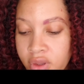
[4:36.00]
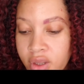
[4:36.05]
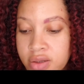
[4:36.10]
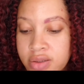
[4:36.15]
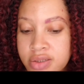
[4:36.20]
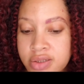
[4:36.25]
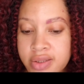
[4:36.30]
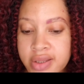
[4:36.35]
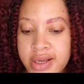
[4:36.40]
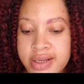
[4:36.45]

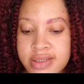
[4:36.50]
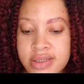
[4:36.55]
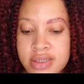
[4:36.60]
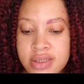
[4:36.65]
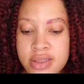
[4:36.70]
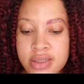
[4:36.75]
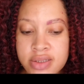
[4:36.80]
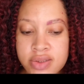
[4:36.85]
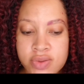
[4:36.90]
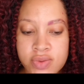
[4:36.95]
So that's
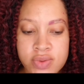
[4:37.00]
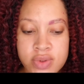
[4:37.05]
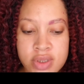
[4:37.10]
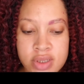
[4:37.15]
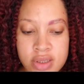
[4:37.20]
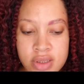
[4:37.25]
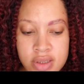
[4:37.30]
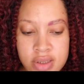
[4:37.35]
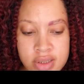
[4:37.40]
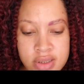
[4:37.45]
this
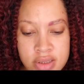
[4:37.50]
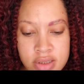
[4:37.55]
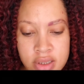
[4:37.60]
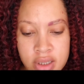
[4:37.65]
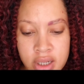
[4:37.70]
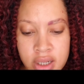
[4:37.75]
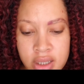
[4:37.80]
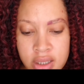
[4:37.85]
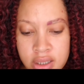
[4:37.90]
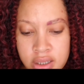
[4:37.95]
one. This
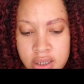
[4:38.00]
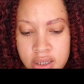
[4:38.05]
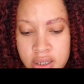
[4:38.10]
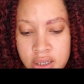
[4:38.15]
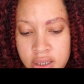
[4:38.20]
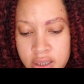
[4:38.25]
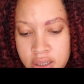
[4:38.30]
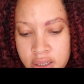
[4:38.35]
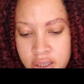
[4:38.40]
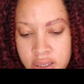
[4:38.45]

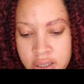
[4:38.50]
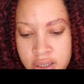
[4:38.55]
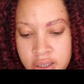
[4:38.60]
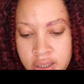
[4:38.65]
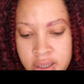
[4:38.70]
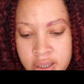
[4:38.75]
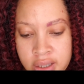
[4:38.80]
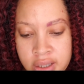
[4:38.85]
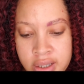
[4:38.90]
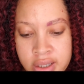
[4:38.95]
color
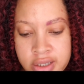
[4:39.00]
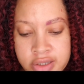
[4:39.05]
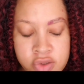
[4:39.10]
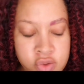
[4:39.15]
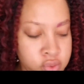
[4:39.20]
is